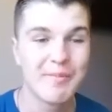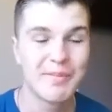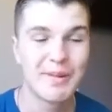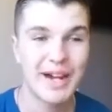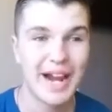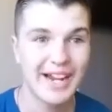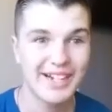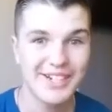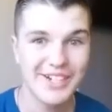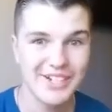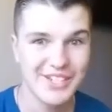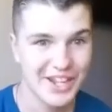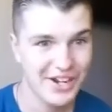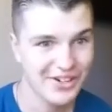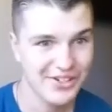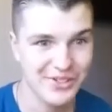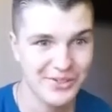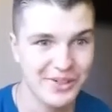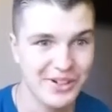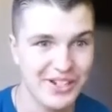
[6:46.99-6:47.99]
But I just thought
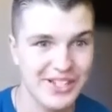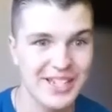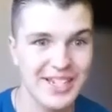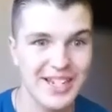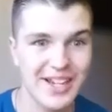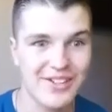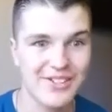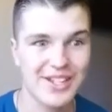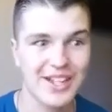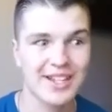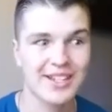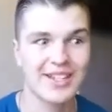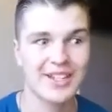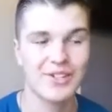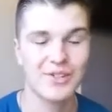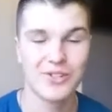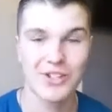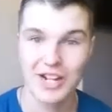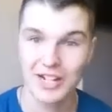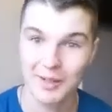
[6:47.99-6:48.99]
it was the weirdest thing. I was like, did
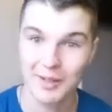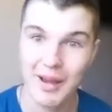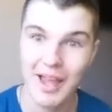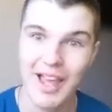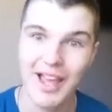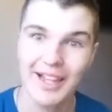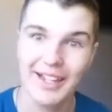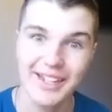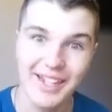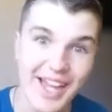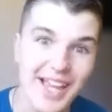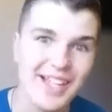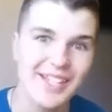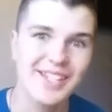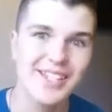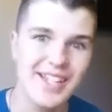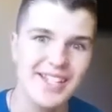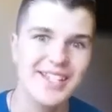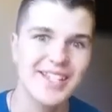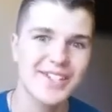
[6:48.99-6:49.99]
you check your bag?
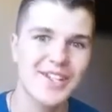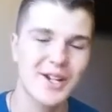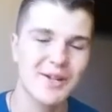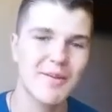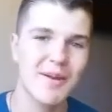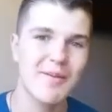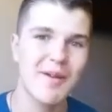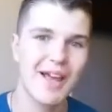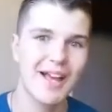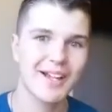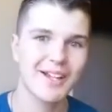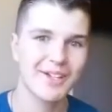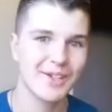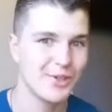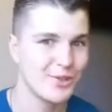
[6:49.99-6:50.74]
Yes, I checked my bag.